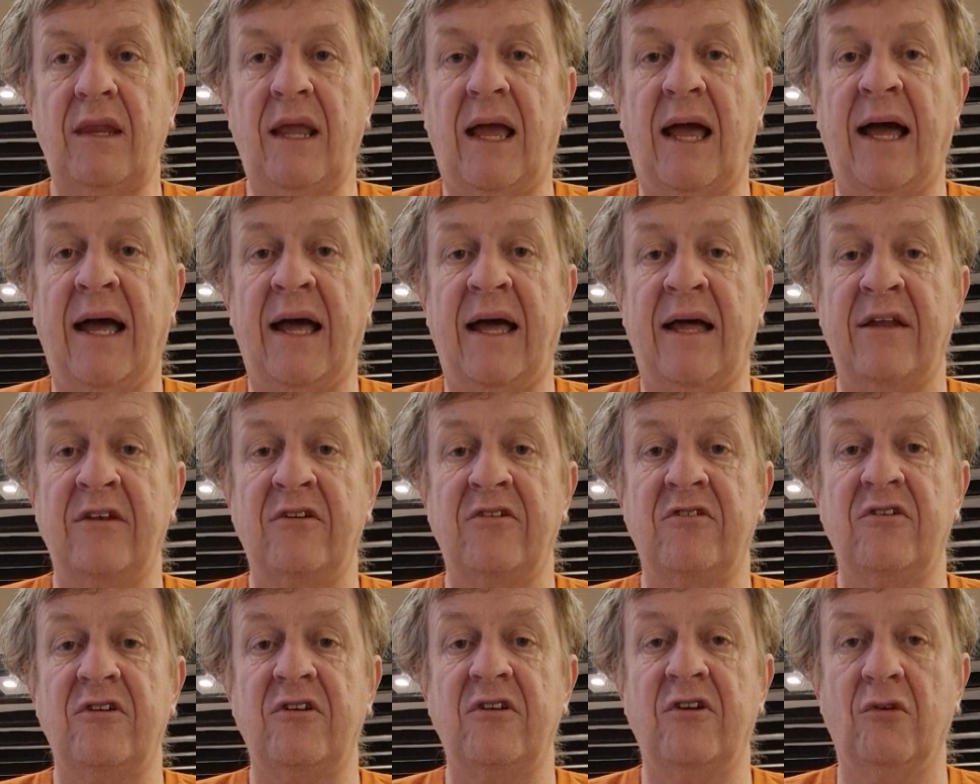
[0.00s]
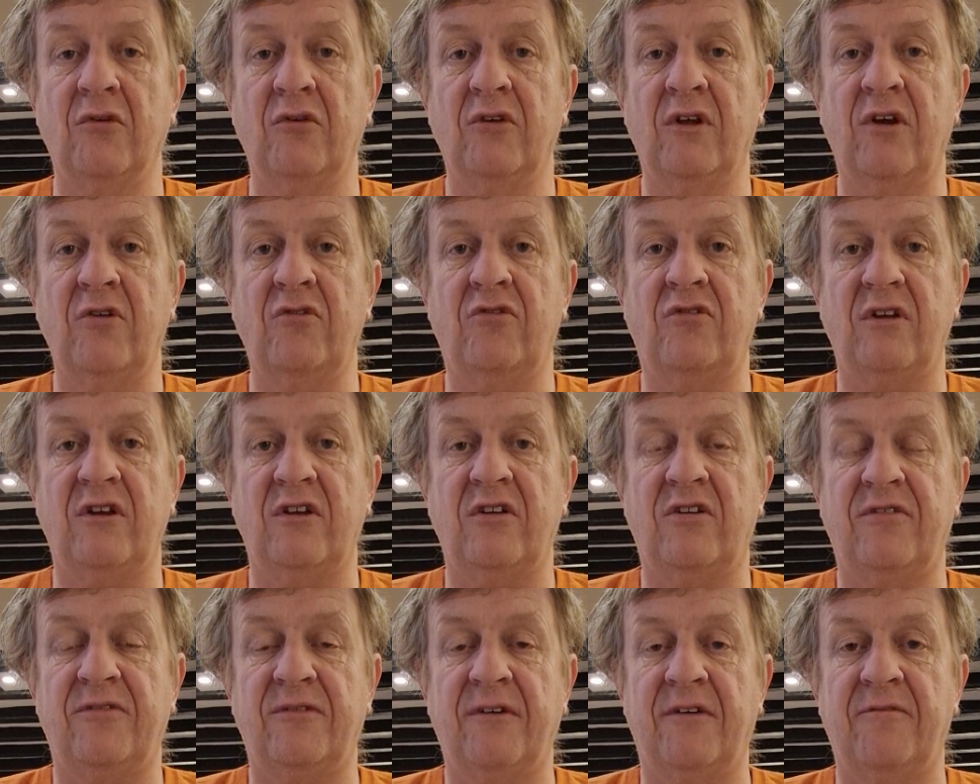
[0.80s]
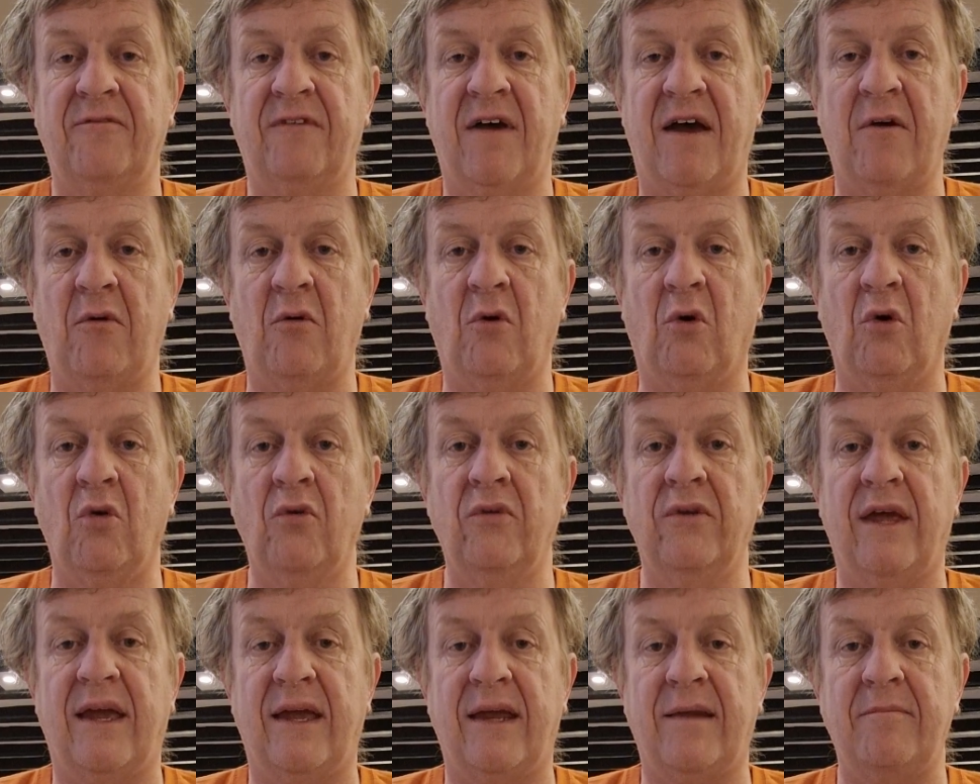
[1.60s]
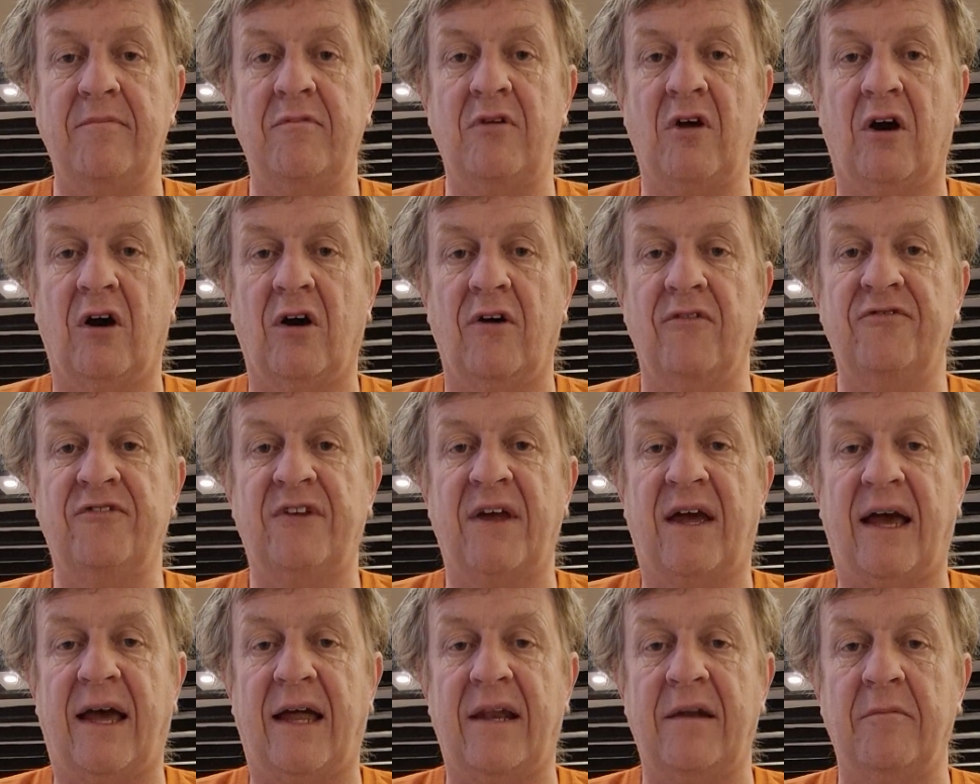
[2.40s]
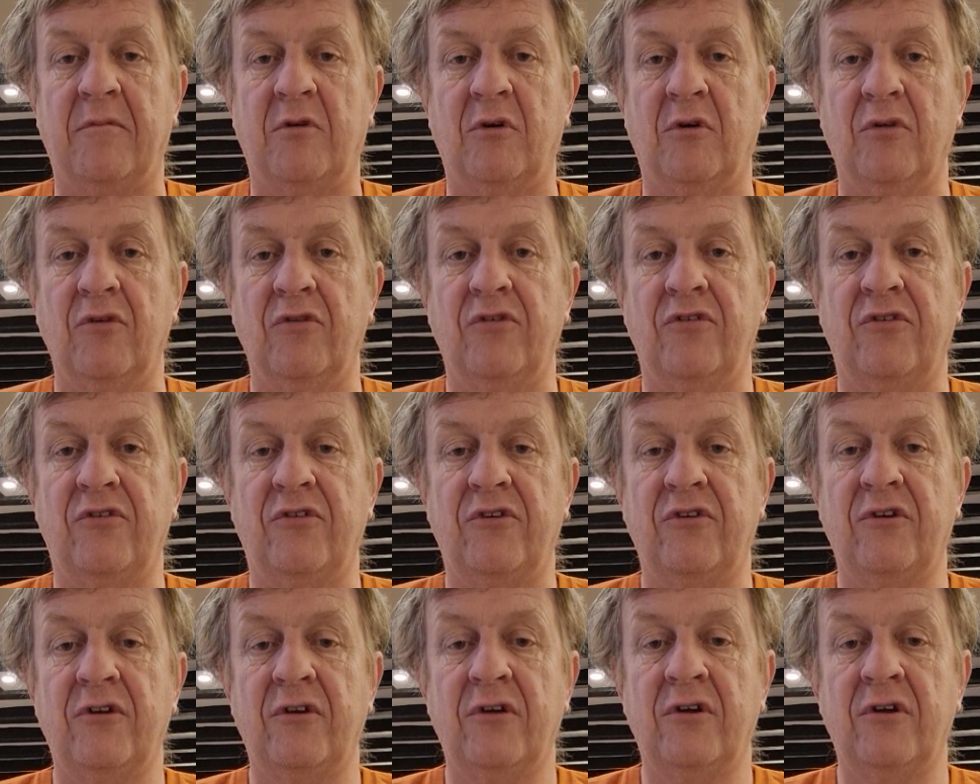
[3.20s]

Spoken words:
and you'll notice that they're all named after animals.